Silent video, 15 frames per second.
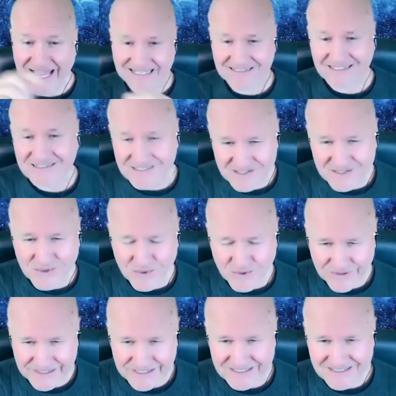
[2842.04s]
in the
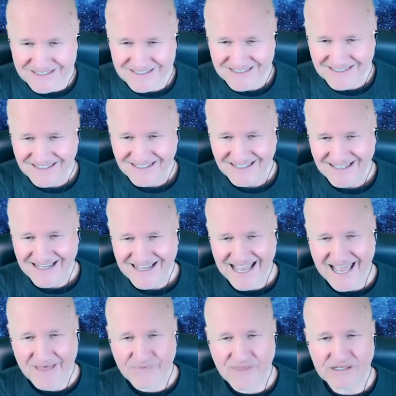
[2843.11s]
stories,
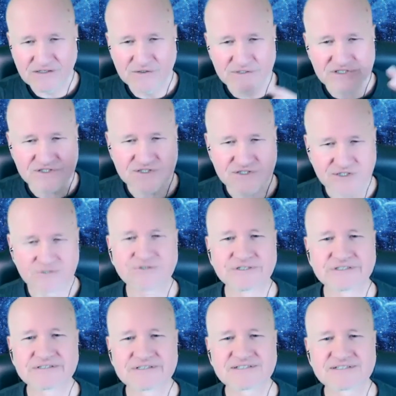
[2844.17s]
and then your
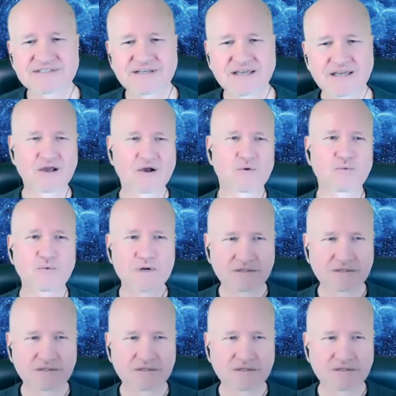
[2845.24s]
students will